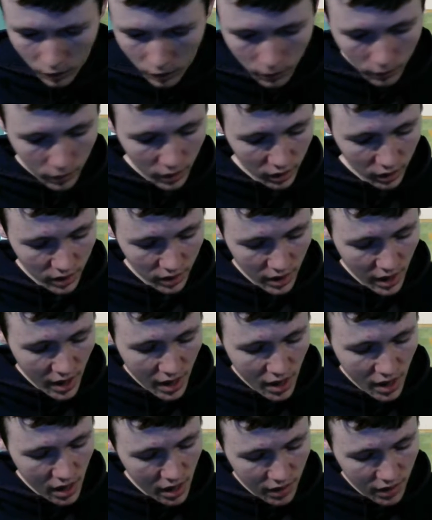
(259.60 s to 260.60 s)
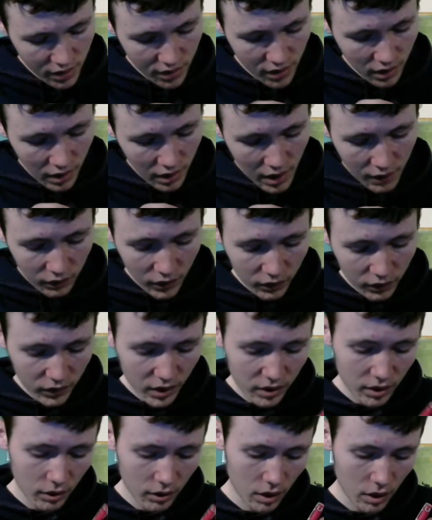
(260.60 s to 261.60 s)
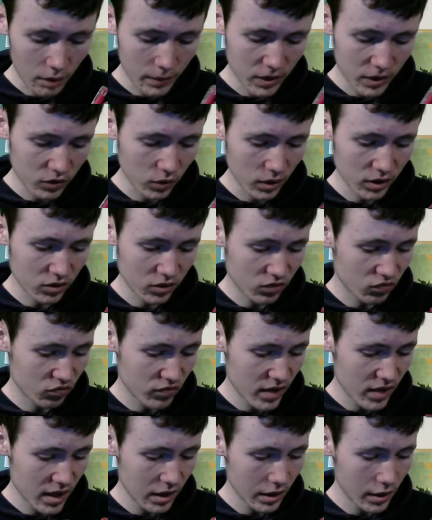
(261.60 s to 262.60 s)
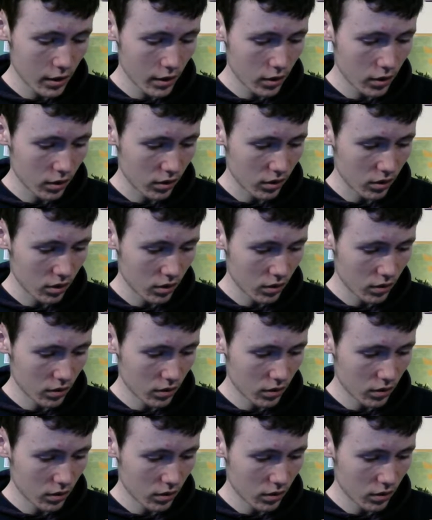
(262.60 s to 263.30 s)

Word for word: But yeah, the level of detail on this one is really good.